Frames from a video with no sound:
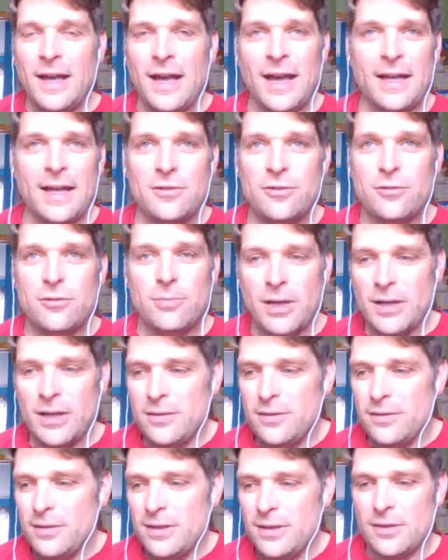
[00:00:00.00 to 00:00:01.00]
had you
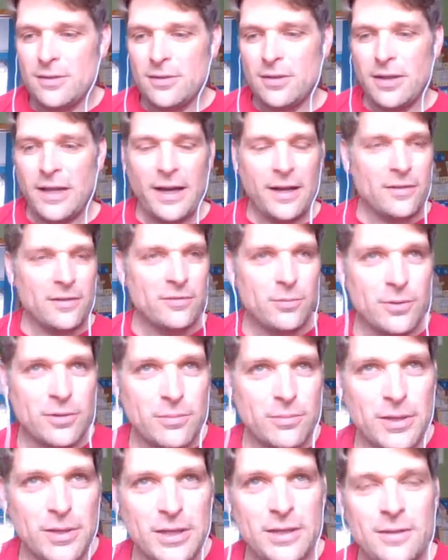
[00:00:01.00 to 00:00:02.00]
been in class
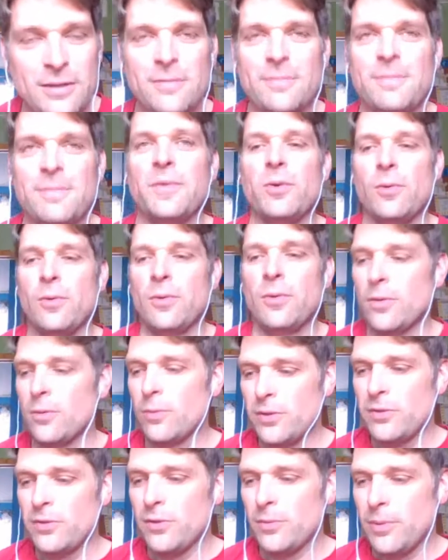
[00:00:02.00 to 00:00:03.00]
with me or
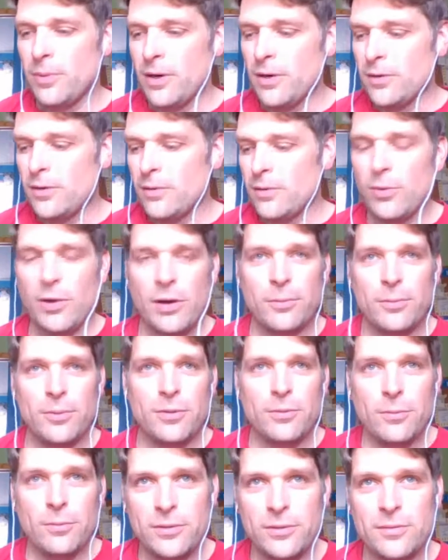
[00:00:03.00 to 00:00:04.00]
with your partner,
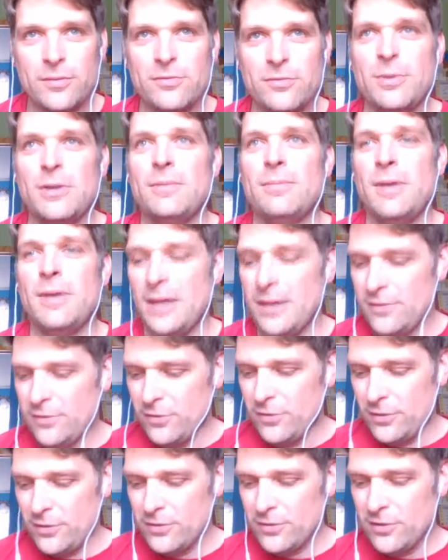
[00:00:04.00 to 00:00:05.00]
probably wouldn't have been made.
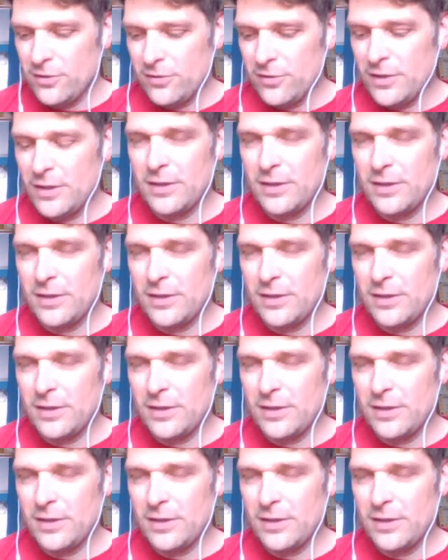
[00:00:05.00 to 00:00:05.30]
So they're just